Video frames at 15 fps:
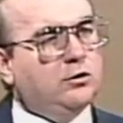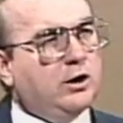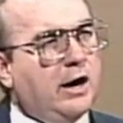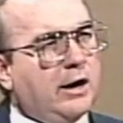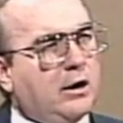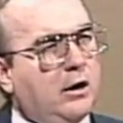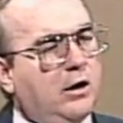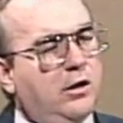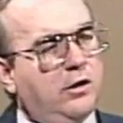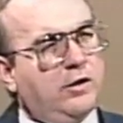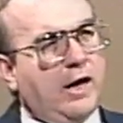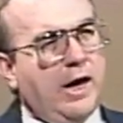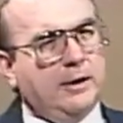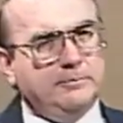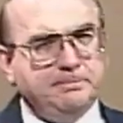to take
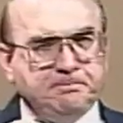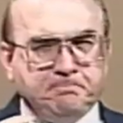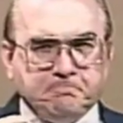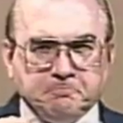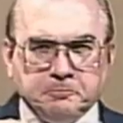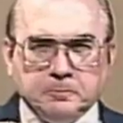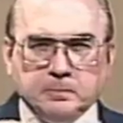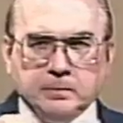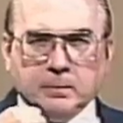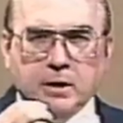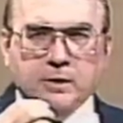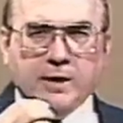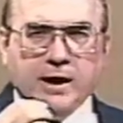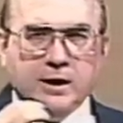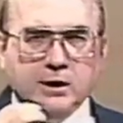that,
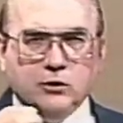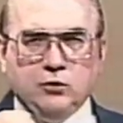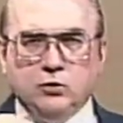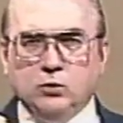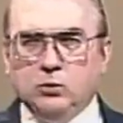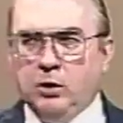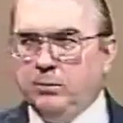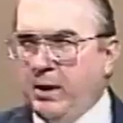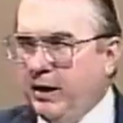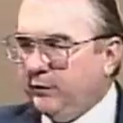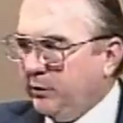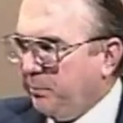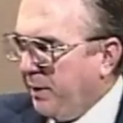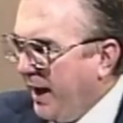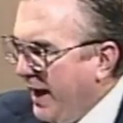that issue
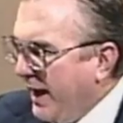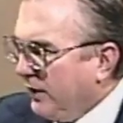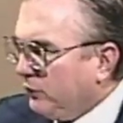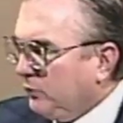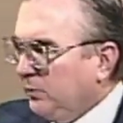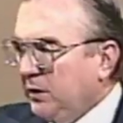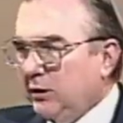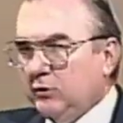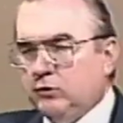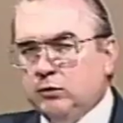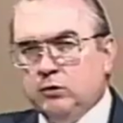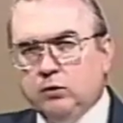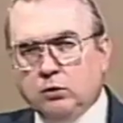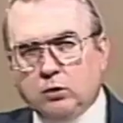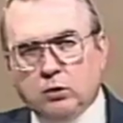about the past being
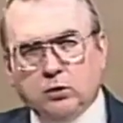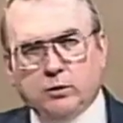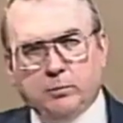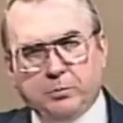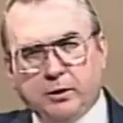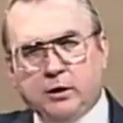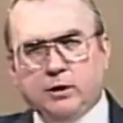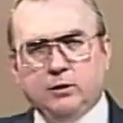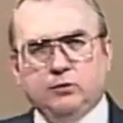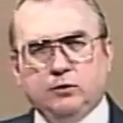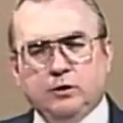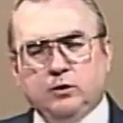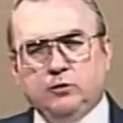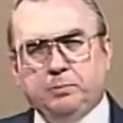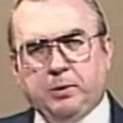secure, the penalty of
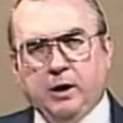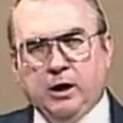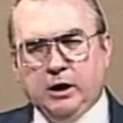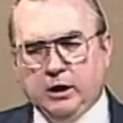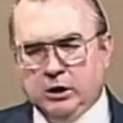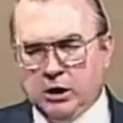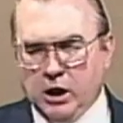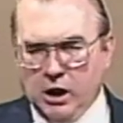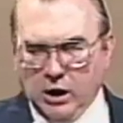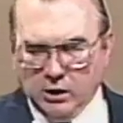sin is paid,